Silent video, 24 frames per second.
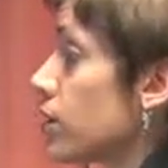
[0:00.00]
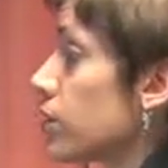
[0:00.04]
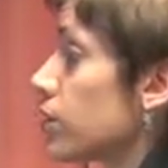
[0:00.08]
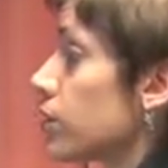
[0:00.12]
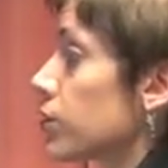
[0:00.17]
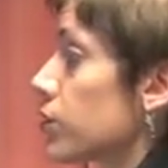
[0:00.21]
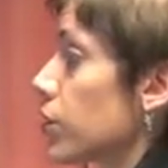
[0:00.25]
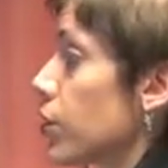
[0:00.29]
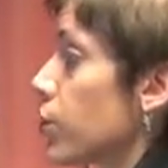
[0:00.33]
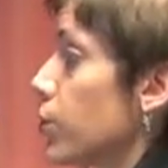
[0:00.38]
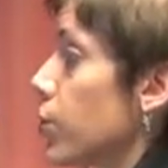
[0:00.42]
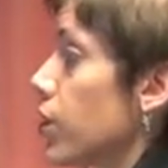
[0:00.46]

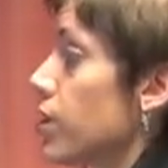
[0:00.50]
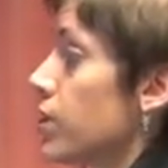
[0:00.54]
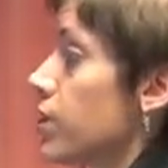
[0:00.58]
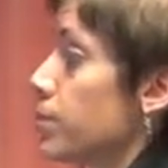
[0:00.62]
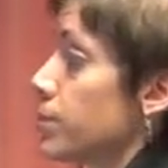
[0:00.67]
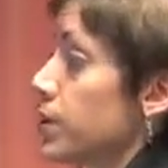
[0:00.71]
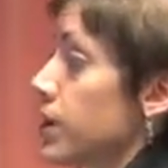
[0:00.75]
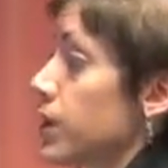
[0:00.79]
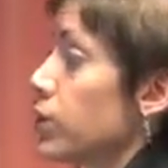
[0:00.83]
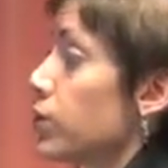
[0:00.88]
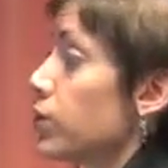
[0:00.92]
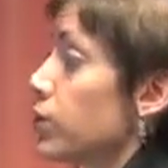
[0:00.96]
So one of the
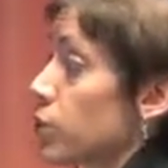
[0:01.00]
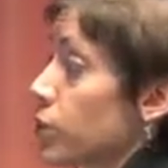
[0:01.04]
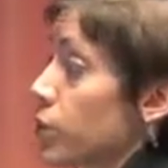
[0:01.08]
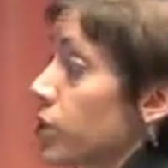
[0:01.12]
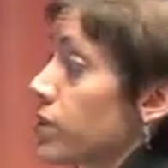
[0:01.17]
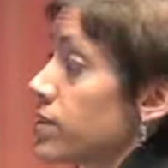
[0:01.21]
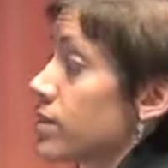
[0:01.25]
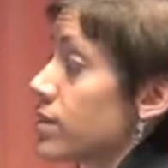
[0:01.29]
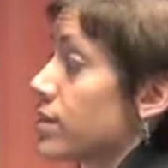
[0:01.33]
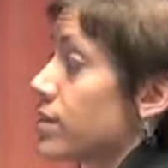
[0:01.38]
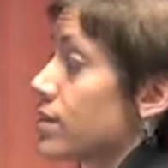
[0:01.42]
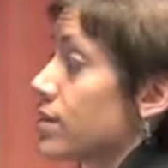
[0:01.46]
biggest
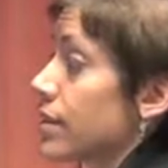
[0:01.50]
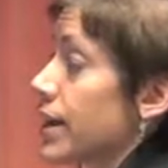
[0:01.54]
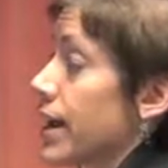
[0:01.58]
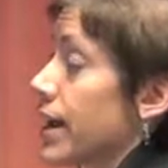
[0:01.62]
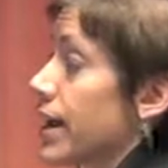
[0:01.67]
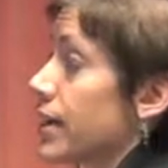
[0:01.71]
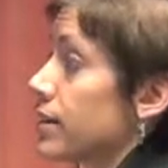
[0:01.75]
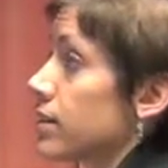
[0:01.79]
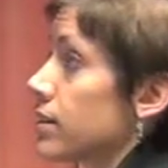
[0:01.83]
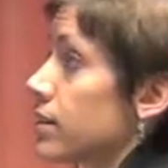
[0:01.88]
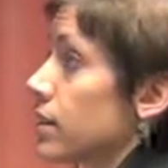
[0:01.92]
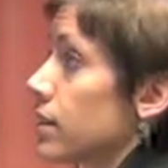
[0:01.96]
reasons
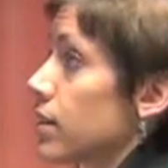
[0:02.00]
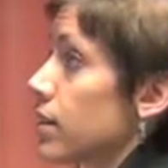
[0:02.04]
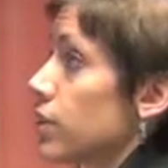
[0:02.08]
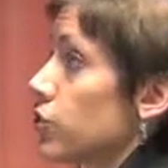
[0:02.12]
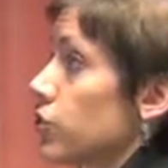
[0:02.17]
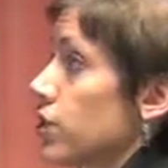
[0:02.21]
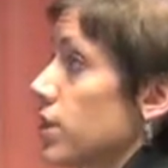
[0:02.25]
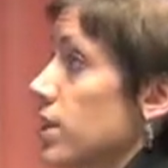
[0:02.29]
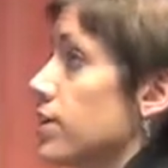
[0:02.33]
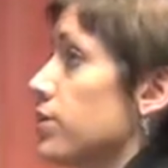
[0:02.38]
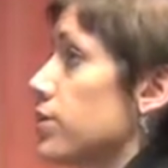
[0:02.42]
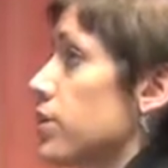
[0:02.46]
that
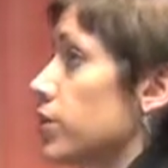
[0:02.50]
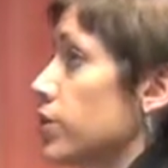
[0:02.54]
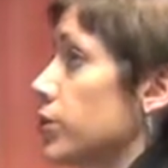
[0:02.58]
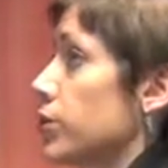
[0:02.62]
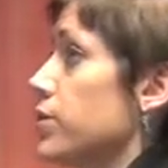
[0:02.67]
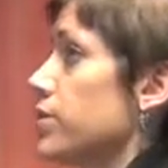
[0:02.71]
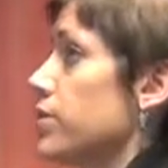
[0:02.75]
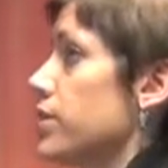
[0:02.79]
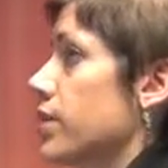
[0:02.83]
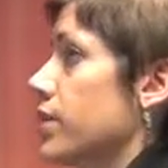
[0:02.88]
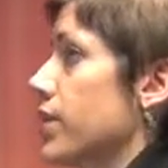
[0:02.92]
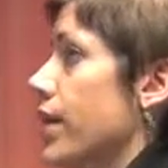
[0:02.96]
cheetahs are
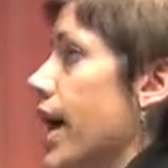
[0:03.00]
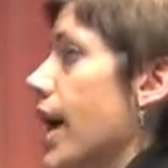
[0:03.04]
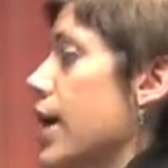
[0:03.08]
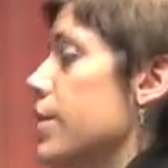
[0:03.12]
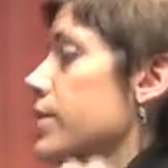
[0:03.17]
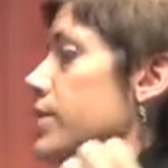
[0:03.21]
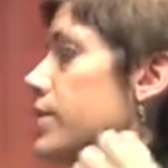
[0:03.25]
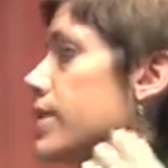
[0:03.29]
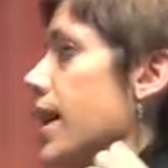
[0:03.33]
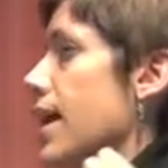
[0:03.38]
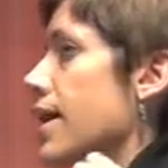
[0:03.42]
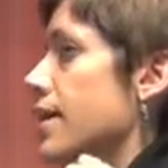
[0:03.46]
losing their
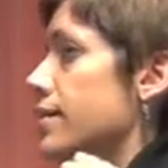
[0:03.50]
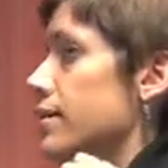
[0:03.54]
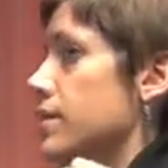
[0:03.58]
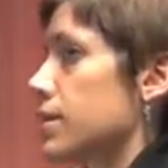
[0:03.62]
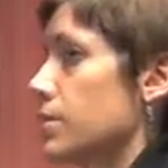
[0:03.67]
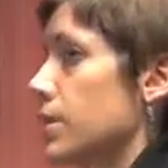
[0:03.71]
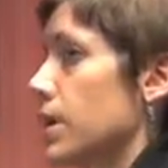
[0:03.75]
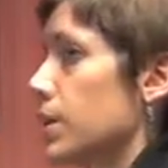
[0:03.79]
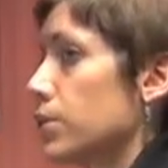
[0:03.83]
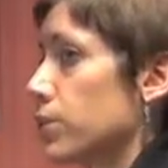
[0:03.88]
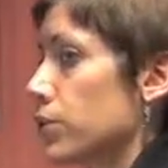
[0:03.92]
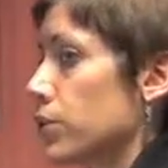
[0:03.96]
habitat is
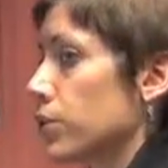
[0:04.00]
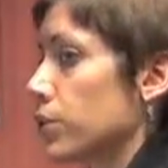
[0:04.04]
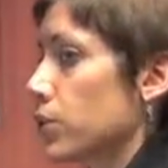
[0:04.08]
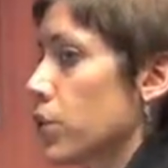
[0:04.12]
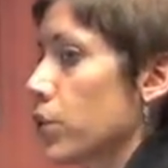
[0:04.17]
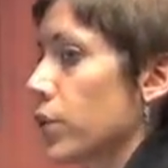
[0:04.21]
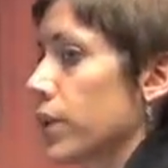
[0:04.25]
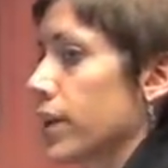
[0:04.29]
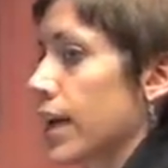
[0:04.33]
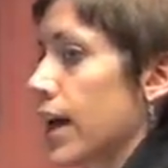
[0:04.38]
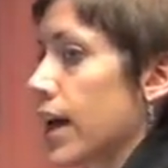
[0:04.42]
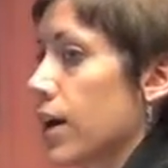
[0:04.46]
that people are
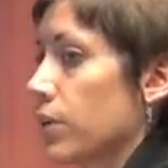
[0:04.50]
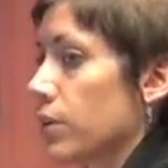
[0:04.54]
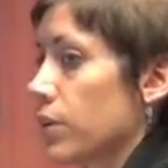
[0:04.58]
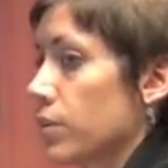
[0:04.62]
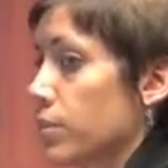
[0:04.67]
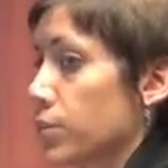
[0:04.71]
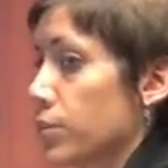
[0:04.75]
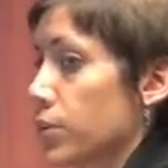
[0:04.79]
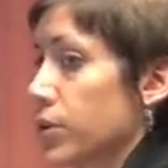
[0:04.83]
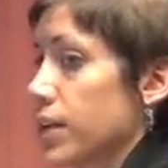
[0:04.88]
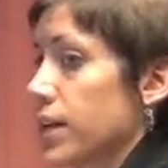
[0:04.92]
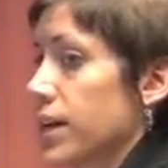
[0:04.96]
going out
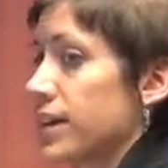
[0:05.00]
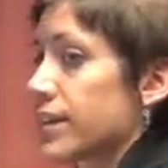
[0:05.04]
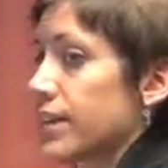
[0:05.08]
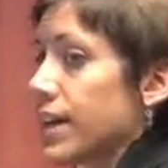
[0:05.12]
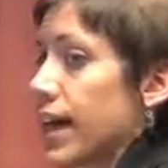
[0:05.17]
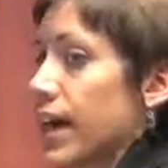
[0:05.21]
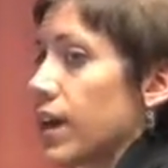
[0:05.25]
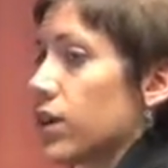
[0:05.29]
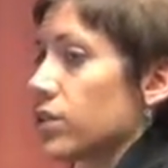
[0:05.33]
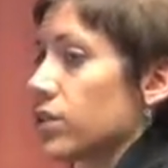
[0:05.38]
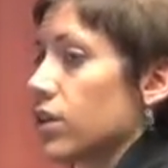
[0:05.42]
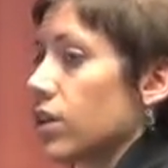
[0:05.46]
and burning
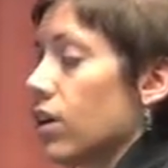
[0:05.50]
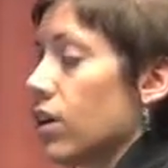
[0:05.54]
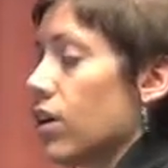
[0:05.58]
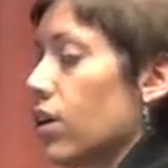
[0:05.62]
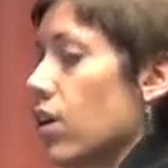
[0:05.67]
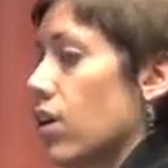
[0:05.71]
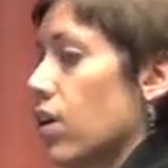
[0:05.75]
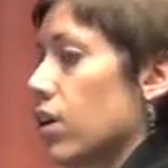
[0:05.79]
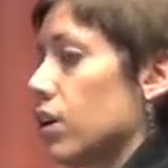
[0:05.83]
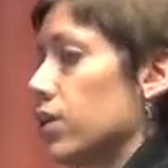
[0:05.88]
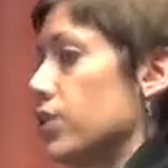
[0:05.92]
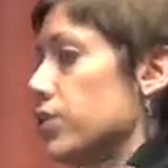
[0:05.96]
down
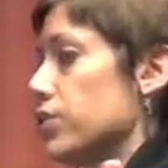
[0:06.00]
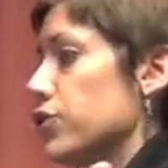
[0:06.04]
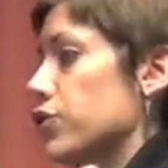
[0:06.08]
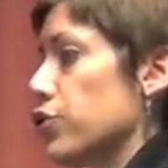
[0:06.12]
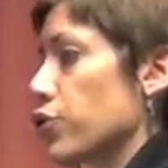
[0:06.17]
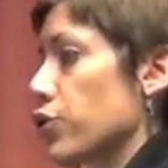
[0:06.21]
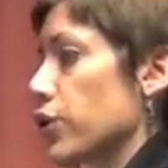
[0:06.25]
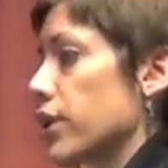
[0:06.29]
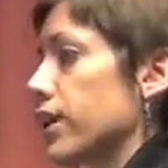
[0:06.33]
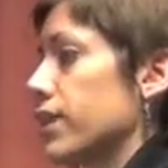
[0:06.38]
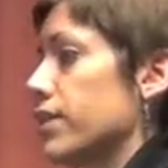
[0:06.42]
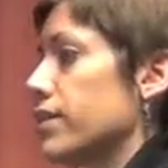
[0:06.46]
all of the
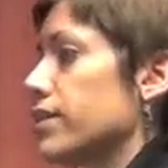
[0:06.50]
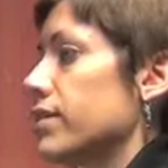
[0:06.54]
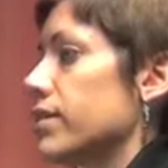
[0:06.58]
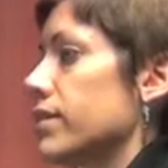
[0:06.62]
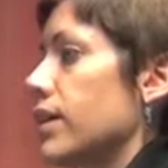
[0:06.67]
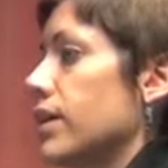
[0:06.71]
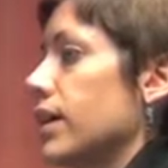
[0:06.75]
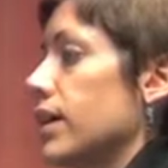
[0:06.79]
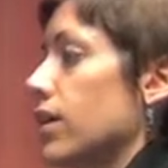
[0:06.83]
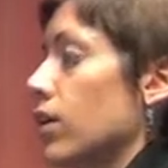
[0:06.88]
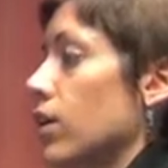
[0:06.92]
trees,